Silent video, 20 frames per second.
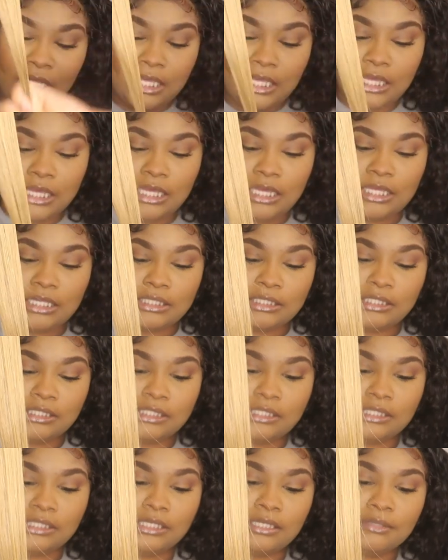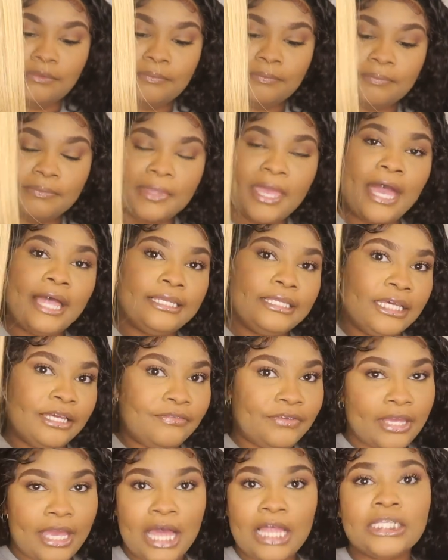is I
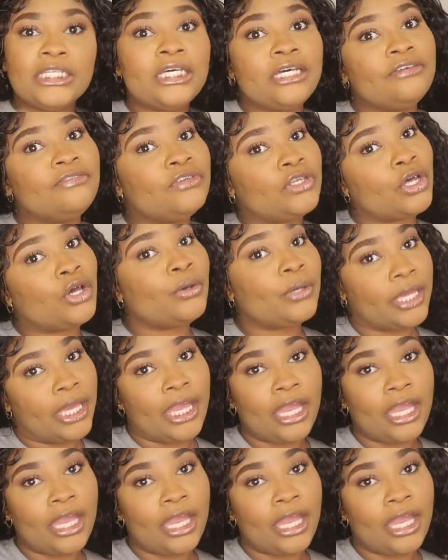love it. I love long